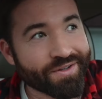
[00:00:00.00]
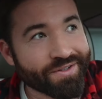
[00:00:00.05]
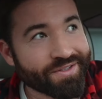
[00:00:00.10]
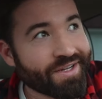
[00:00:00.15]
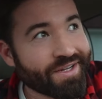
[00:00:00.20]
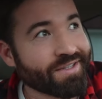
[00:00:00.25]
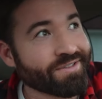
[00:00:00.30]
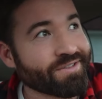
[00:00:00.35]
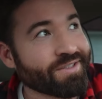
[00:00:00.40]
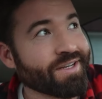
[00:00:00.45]
there's
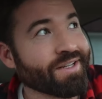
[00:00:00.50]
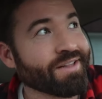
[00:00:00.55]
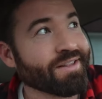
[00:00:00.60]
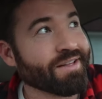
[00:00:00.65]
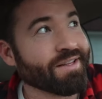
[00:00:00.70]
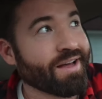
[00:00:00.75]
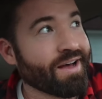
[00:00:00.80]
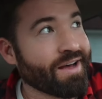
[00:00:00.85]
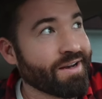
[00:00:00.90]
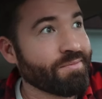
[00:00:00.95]
actually a
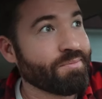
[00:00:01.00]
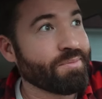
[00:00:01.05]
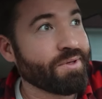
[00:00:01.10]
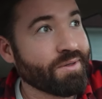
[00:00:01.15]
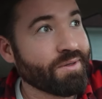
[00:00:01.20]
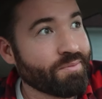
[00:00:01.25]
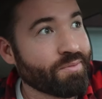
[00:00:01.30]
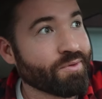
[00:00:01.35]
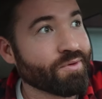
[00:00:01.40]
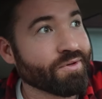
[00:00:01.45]
lot of
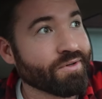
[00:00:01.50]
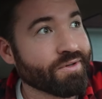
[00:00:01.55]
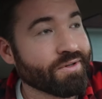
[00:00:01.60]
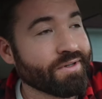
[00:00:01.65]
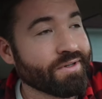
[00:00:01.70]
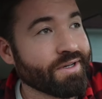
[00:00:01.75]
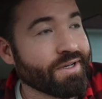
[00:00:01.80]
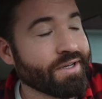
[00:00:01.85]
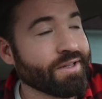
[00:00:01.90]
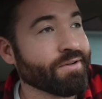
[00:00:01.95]
people
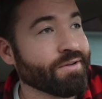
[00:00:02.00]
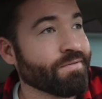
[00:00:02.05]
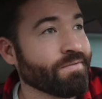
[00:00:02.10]
in their